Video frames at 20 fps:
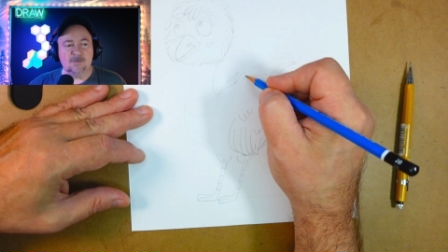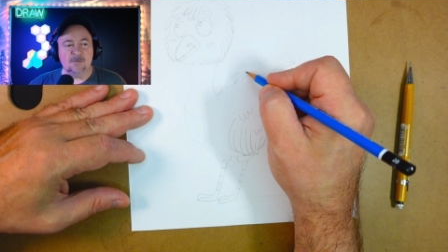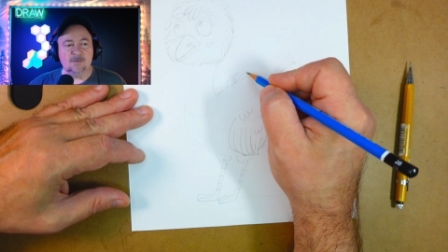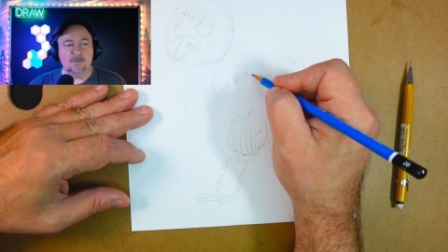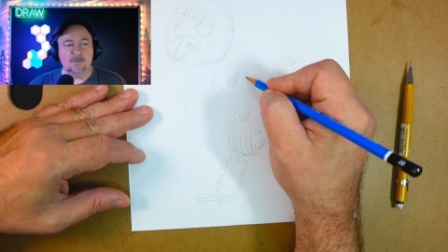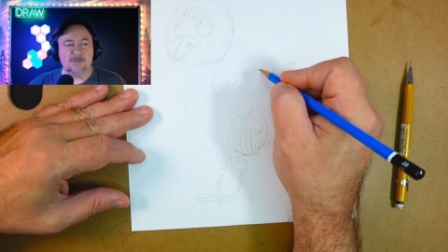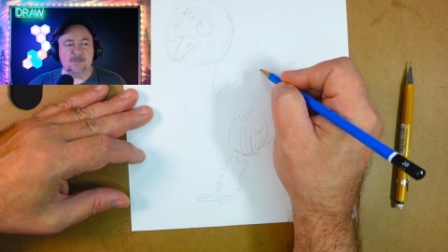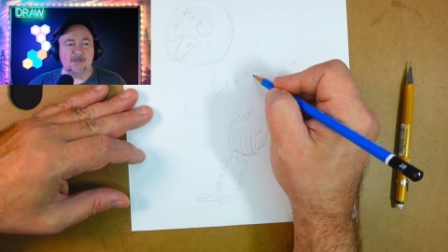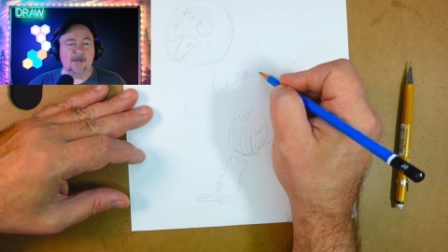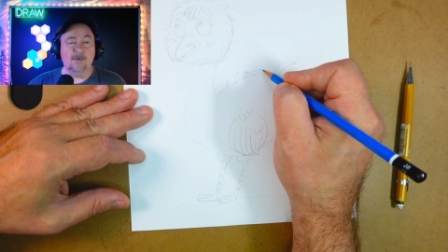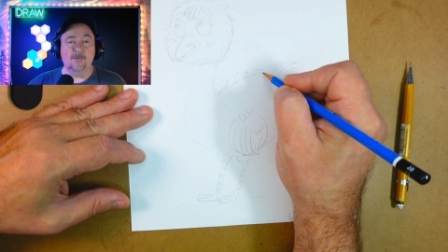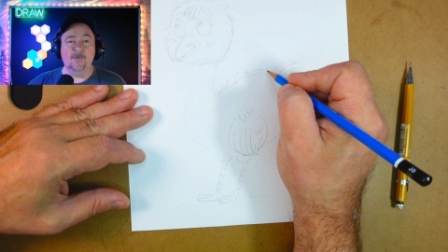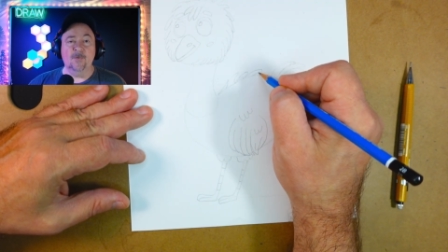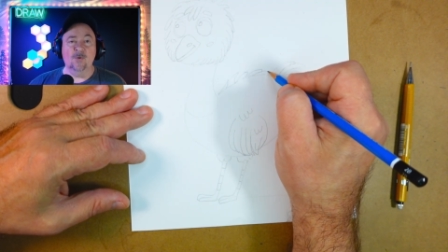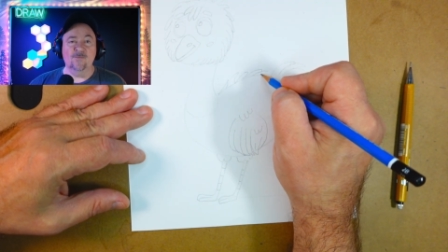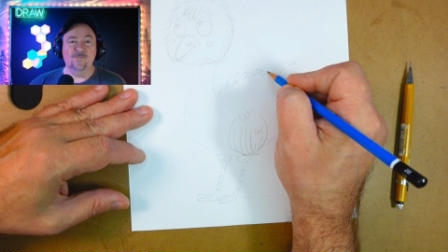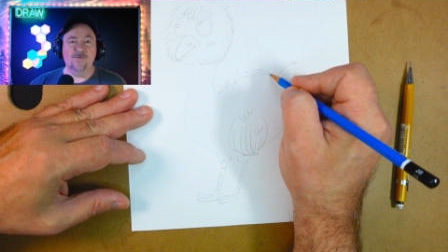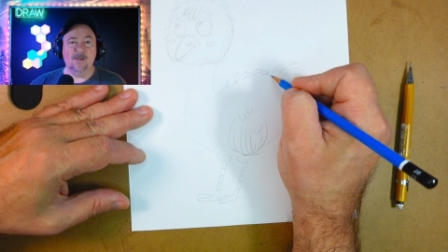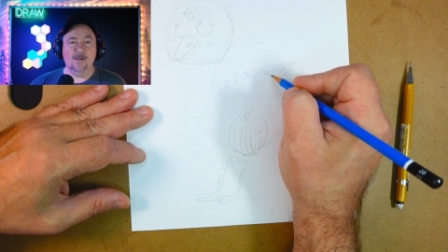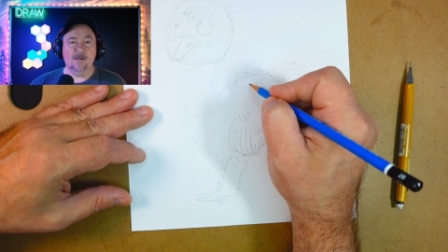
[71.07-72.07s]
which I don't know
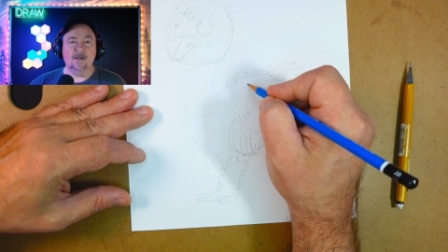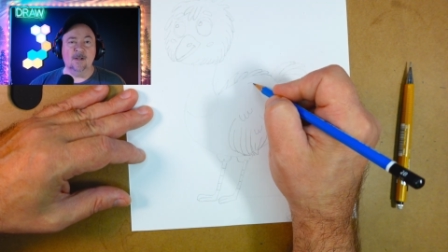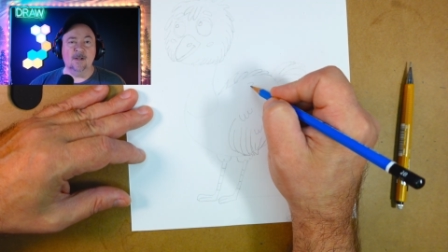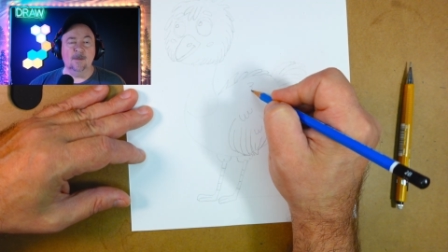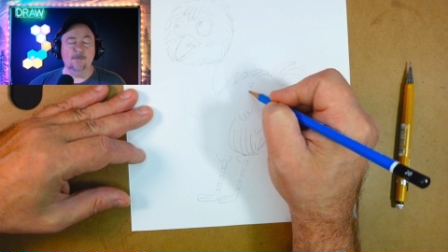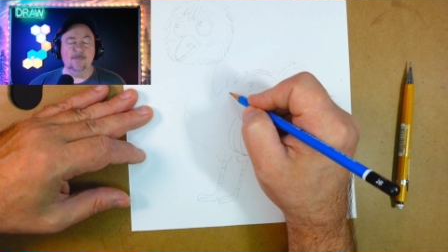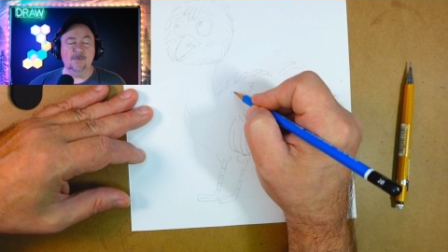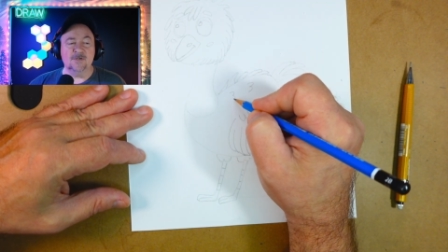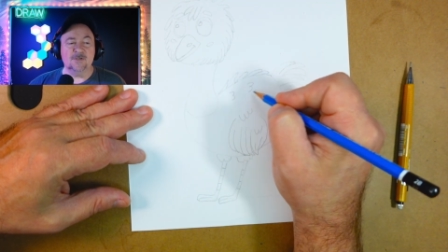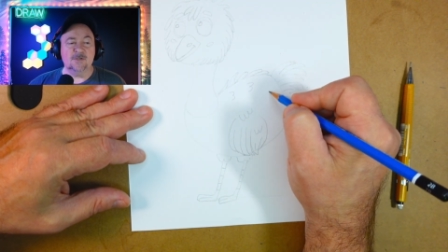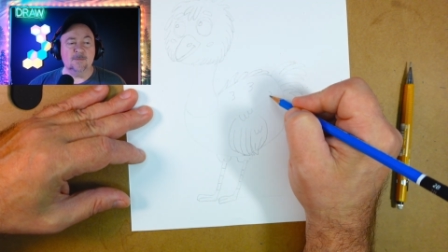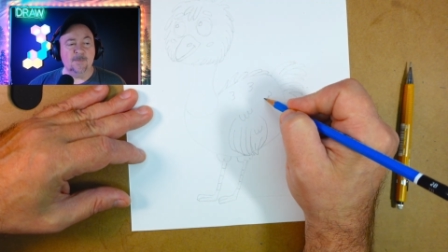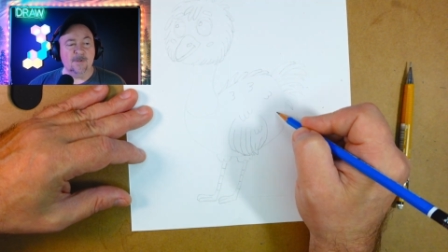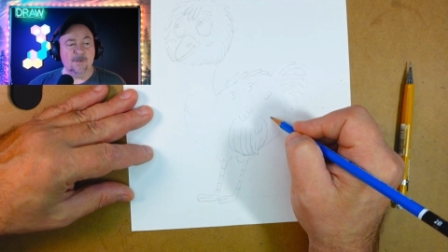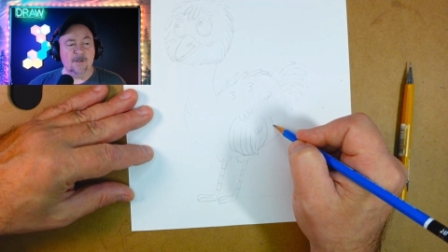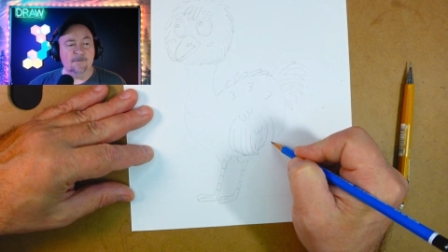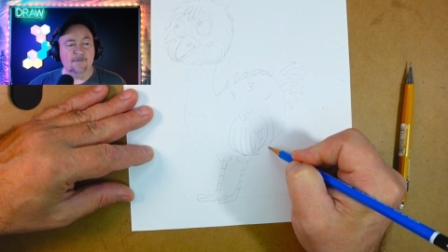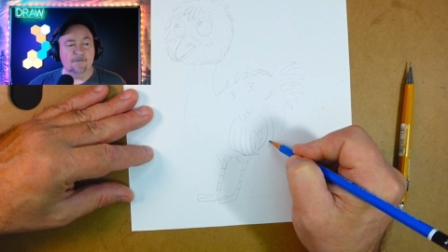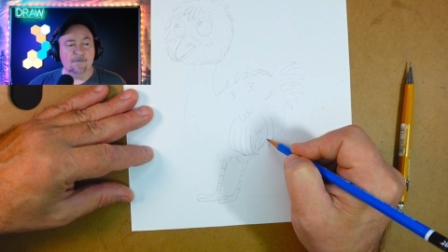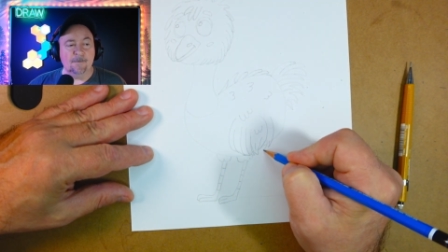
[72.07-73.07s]
if I accomplished,
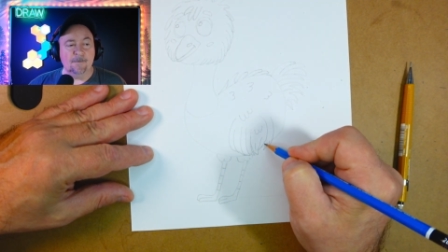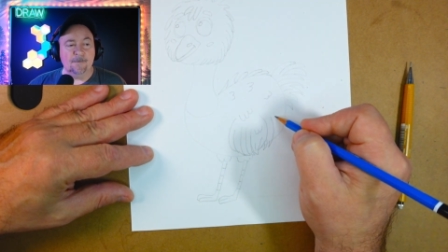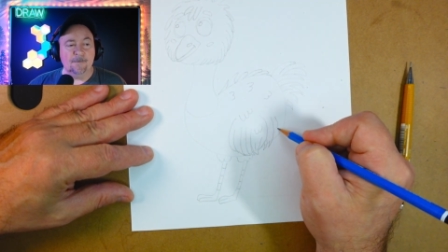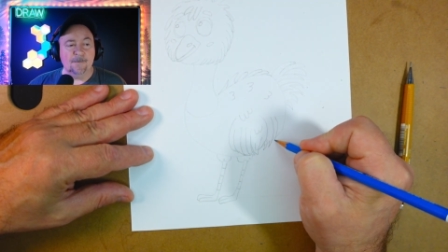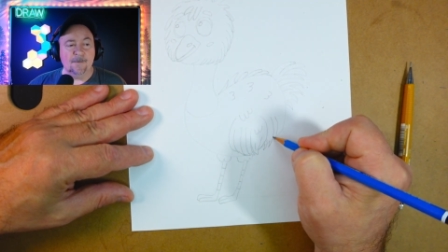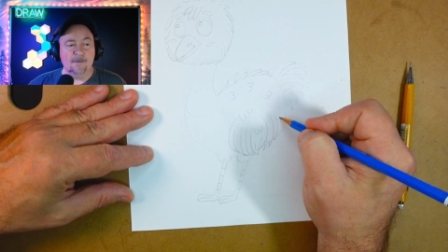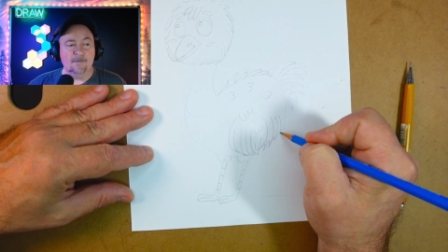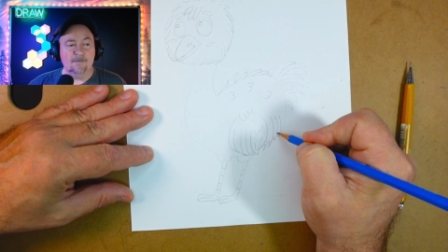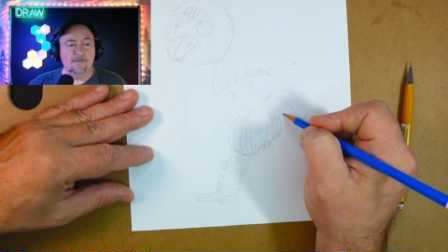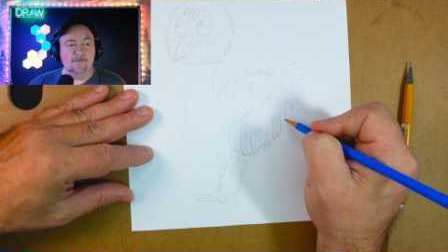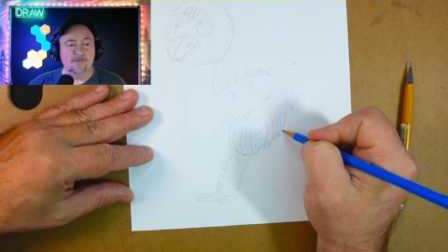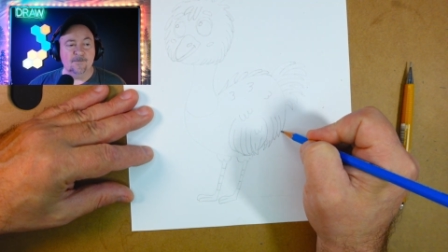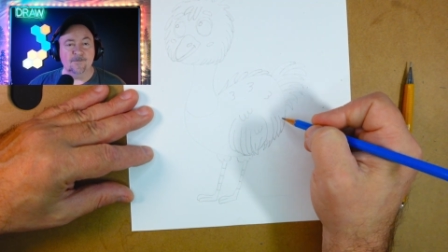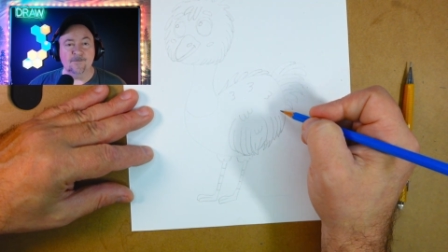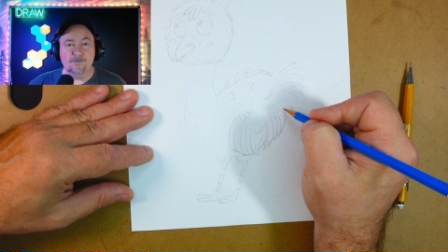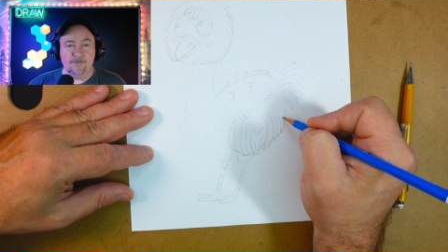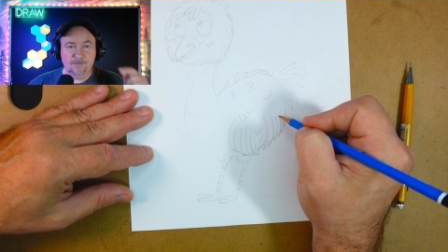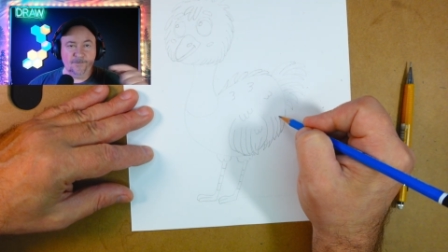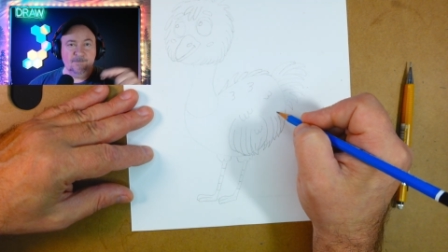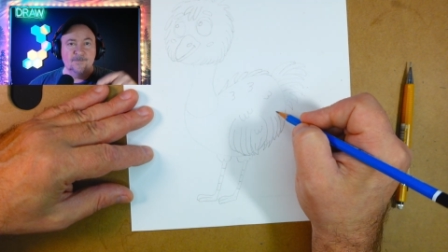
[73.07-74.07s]
but
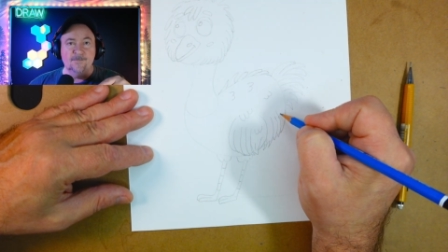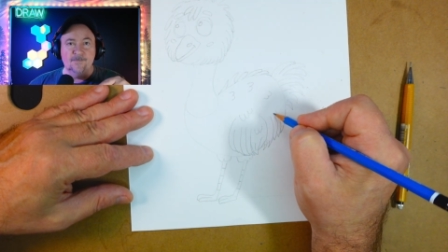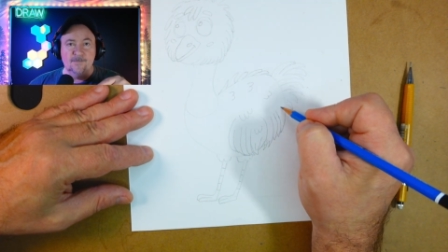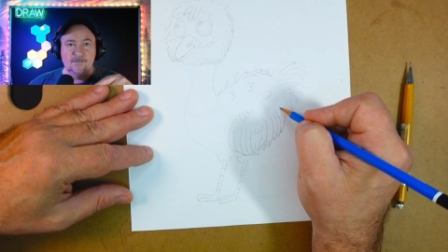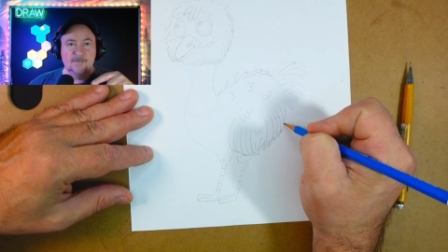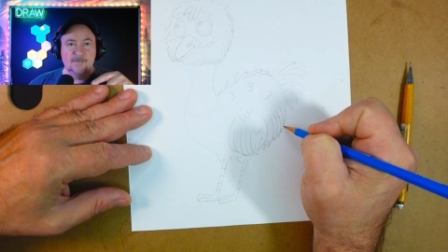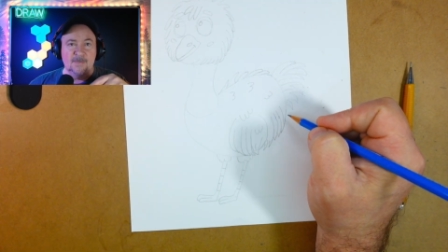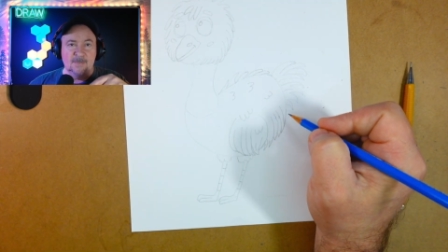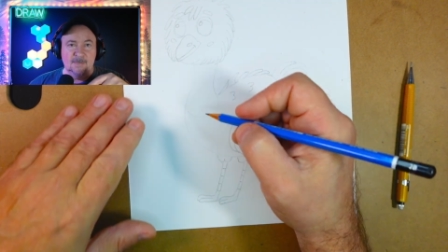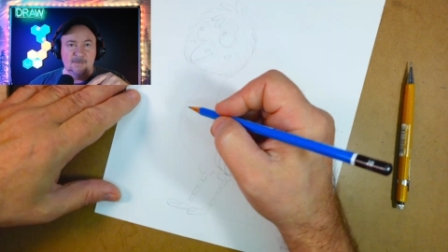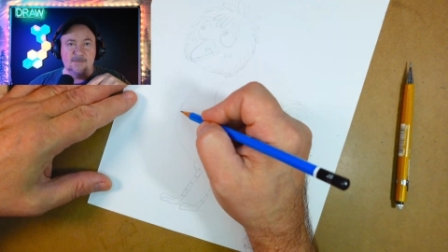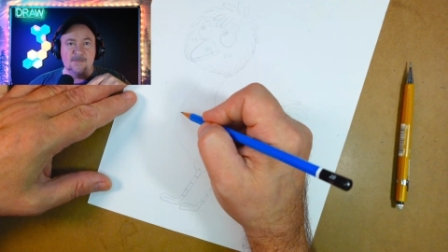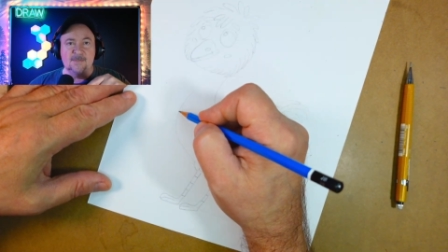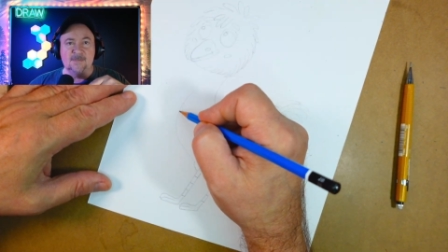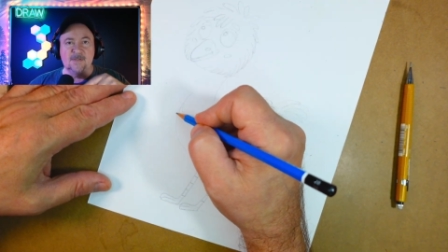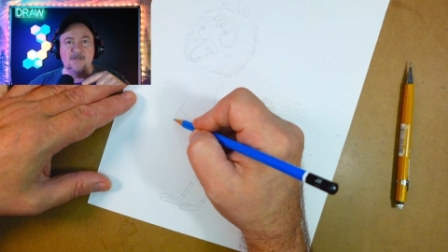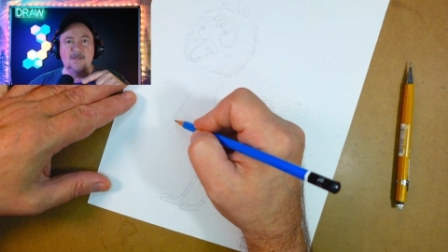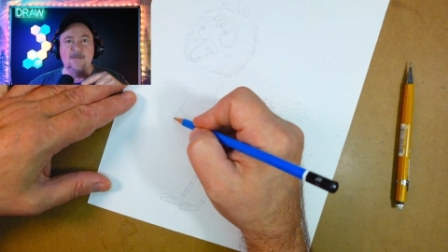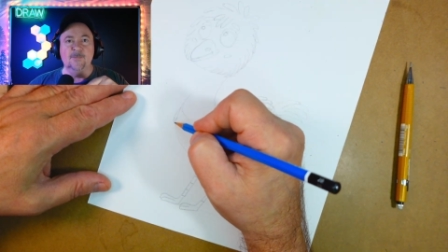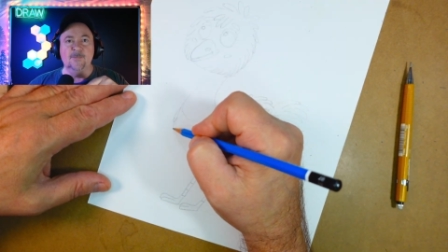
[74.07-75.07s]
this is
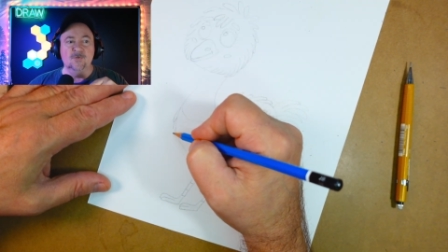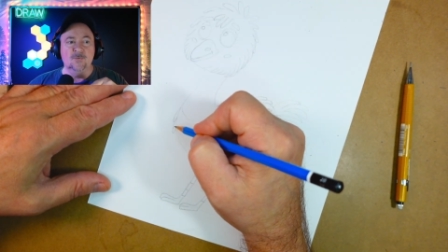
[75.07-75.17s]
an emu.